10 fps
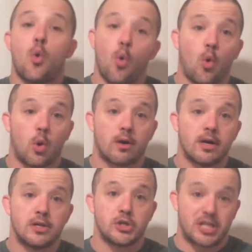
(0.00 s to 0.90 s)
or
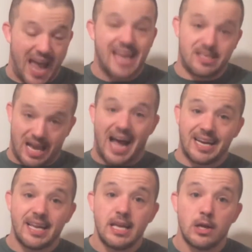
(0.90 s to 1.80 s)
just
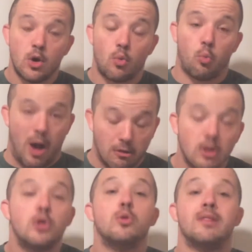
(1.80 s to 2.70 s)
anxiety, well,
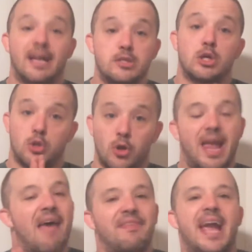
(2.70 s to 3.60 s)
let's
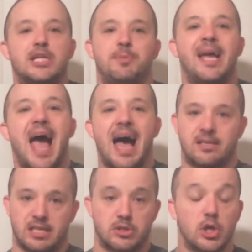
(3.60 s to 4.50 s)
look at the HPA
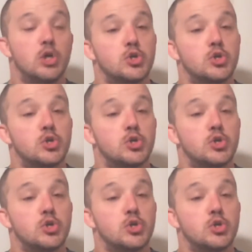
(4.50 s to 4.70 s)
axis.